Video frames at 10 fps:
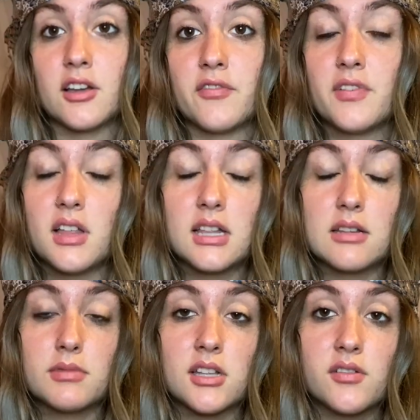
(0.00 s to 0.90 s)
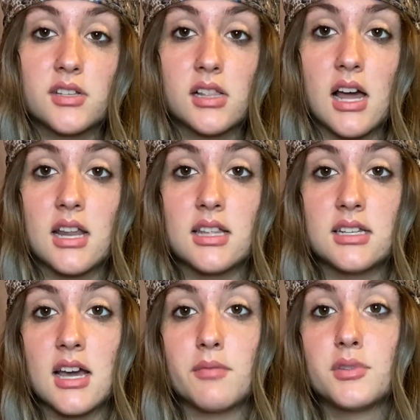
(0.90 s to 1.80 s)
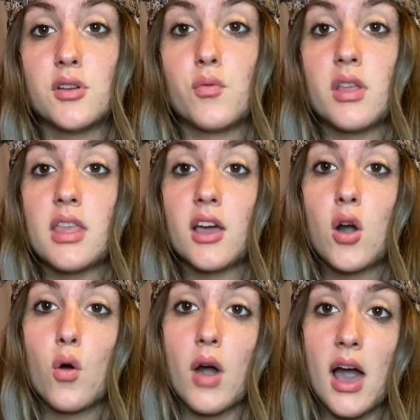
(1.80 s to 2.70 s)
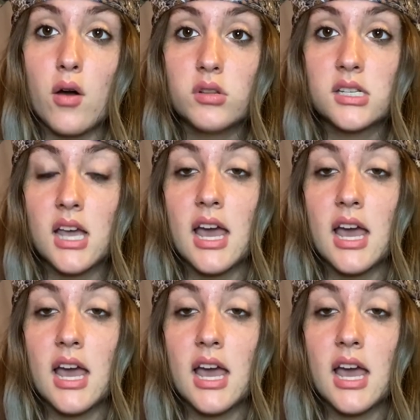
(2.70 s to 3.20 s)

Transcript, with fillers: They're feeling themselves a lot of the time, so when they go out,